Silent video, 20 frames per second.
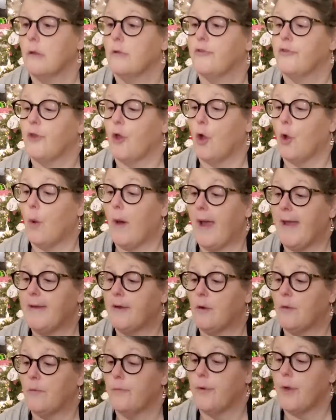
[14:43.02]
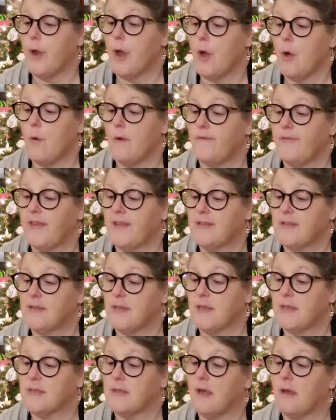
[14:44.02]
So I don't know if this
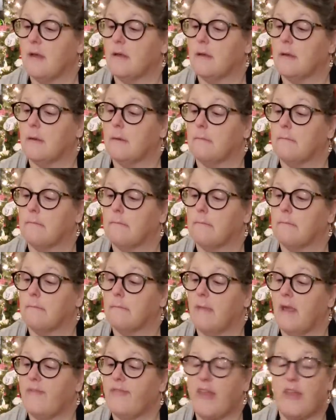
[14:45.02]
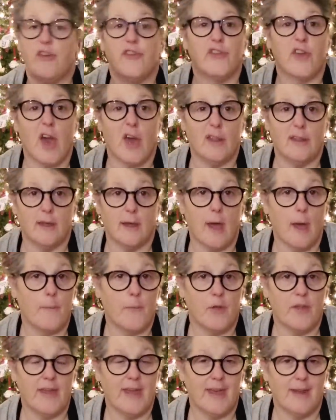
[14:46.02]
is, if they just got a
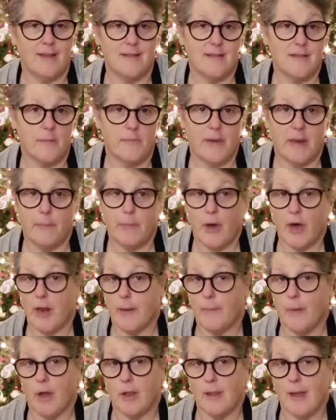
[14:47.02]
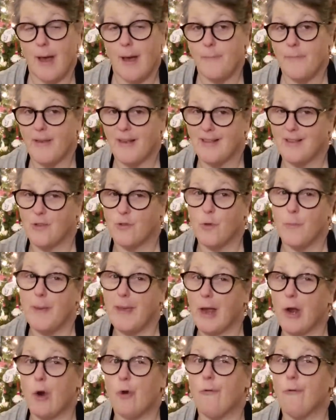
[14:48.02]
couple in and somebody bought them all up, because this would
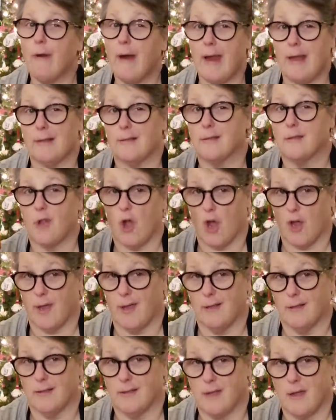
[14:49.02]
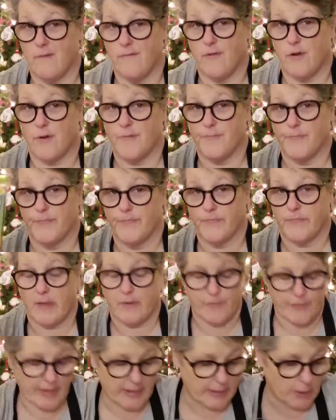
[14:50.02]
be a great stocking stuffer
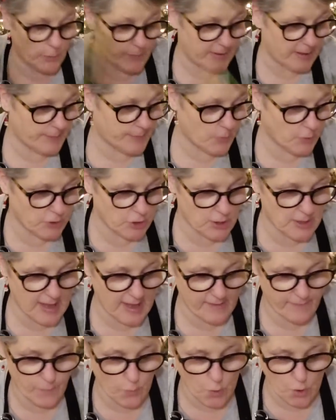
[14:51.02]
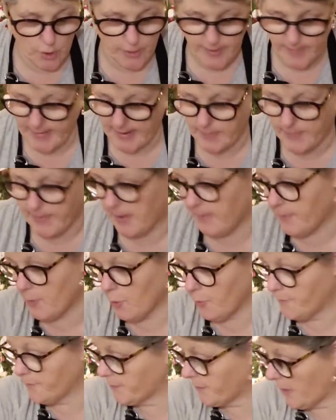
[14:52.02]
for the little people in your life or the big people.